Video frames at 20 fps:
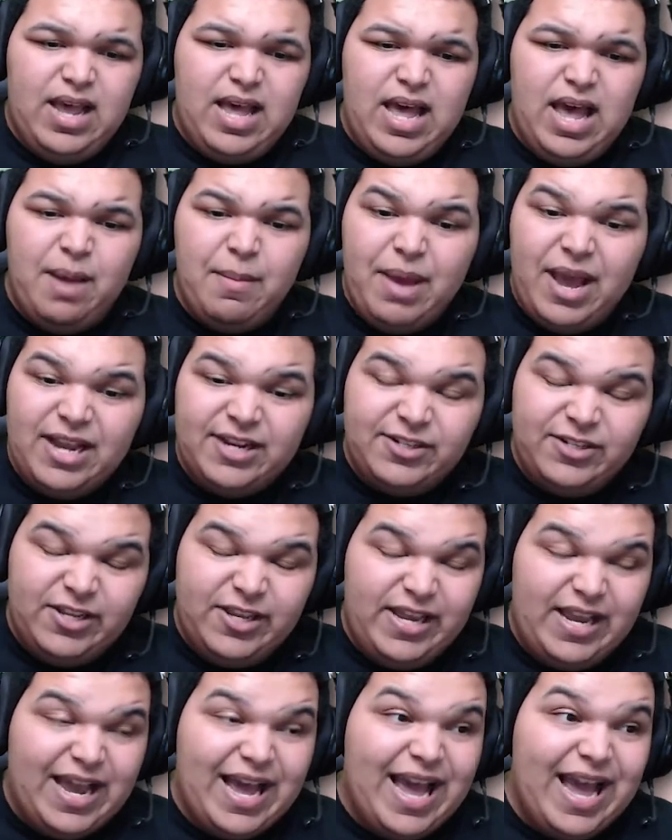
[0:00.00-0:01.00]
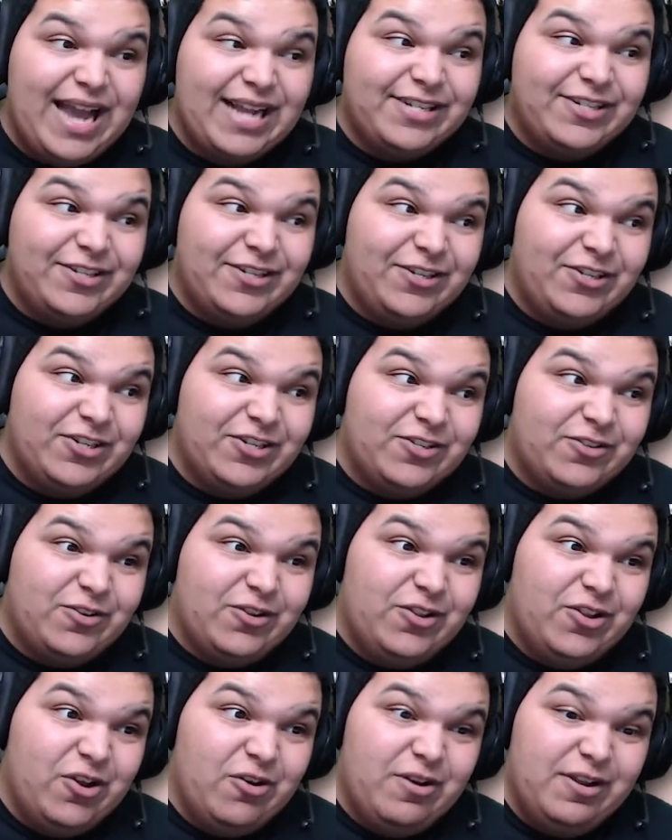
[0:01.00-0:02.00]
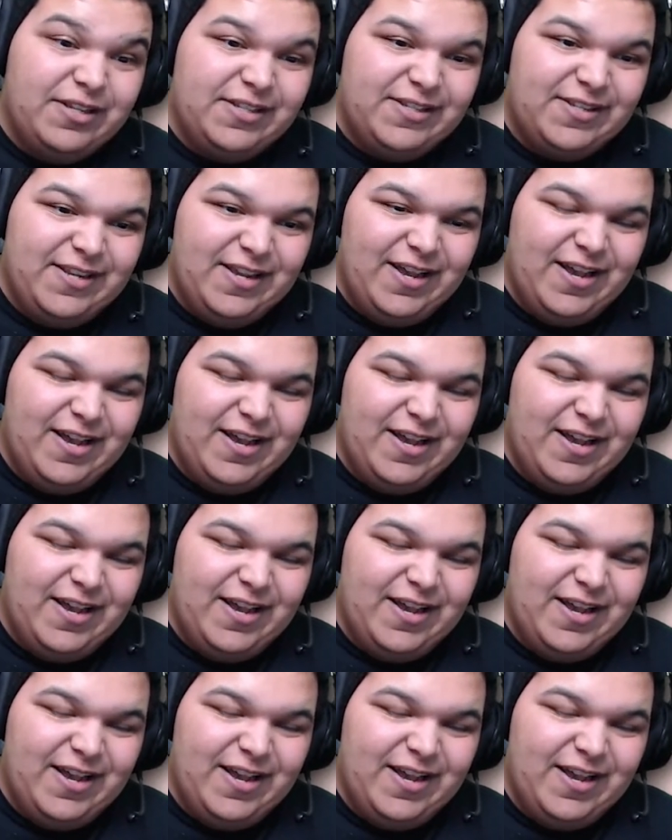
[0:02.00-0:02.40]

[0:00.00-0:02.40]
I actually just noticed...